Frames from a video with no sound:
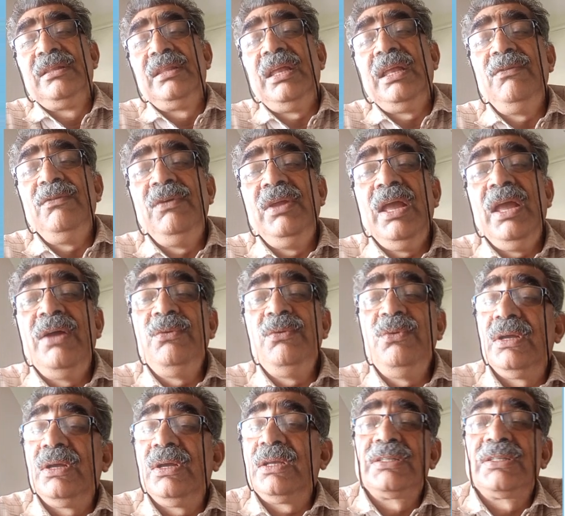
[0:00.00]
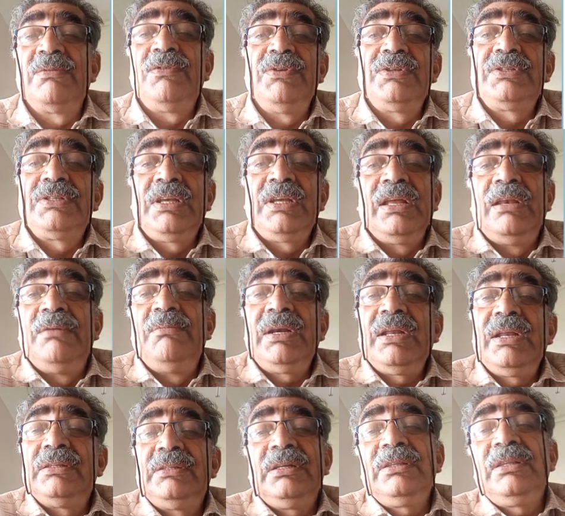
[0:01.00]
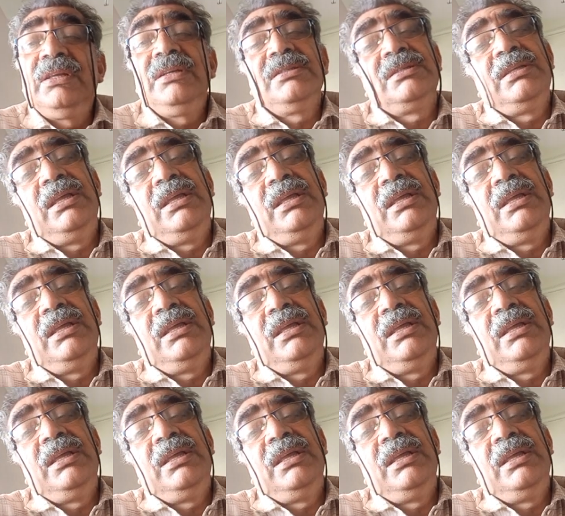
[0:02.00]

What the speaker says: That we have to accept physical, but other things they